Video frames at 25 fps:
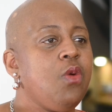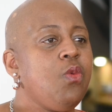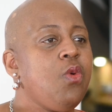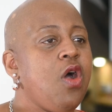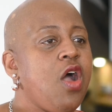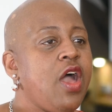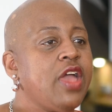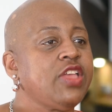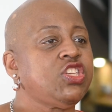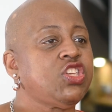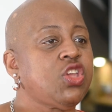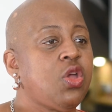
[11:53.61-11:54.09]
Well,
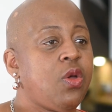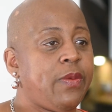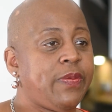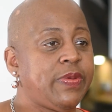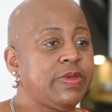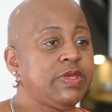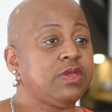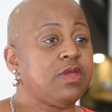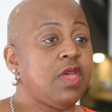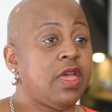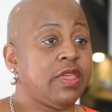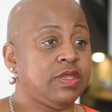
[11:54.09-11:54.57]
I show up
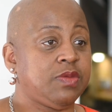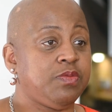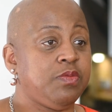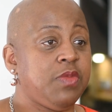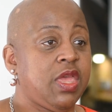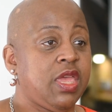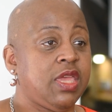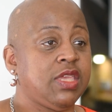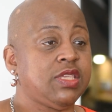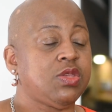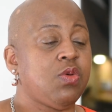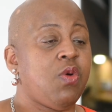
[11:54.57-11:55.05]
as
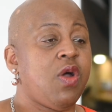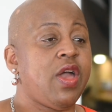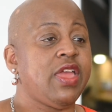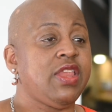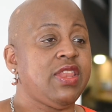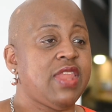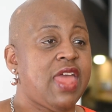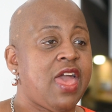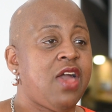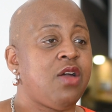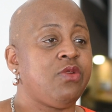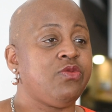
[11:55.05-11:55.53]
me. So I
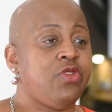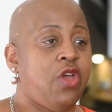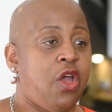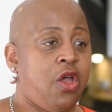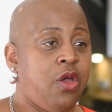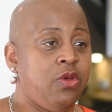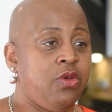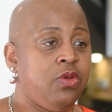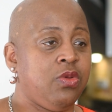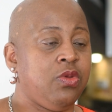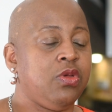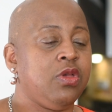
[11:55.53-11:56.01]
now
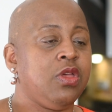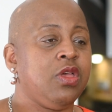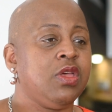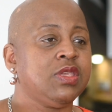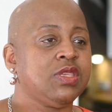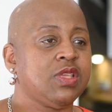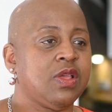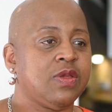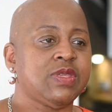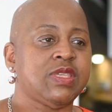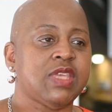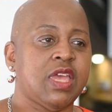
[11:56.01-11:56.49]
know,
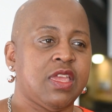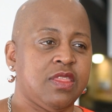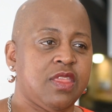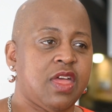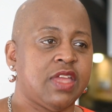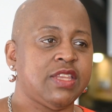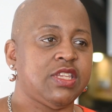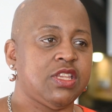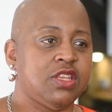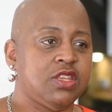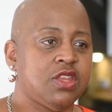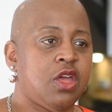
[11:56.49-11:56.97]
so I was saying that
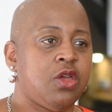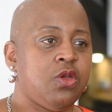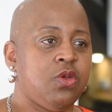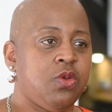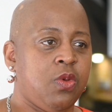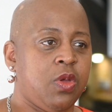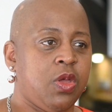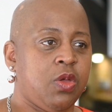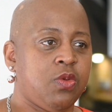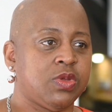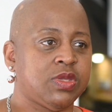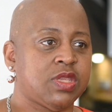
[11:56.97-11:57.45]
I didn't know
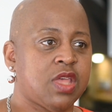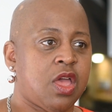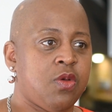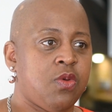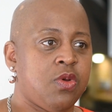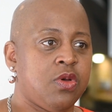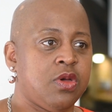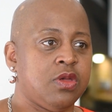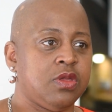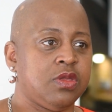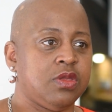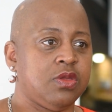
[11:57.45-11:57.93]
who it was I
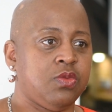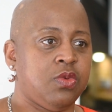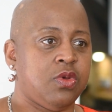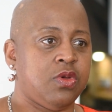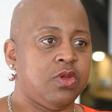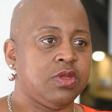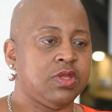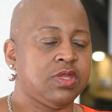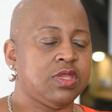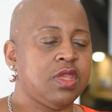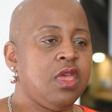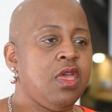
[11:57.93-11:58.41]

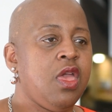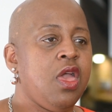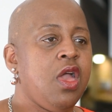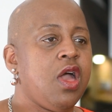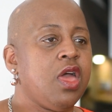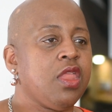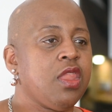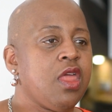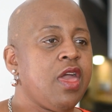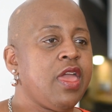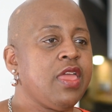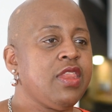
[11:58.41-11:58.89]
was,
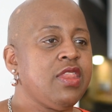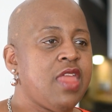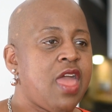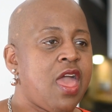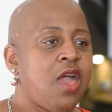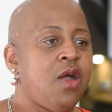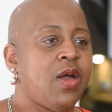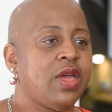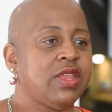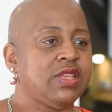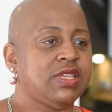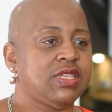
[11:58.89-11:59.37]
and I
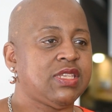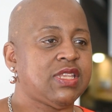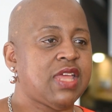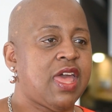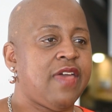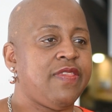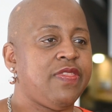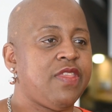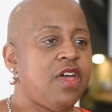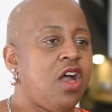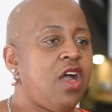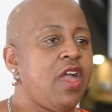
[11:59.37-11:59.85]
now
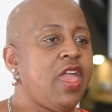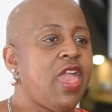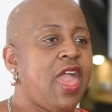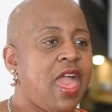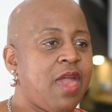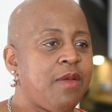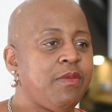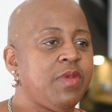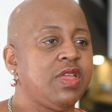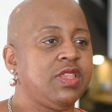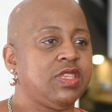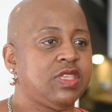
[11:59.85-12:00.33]
understand that I am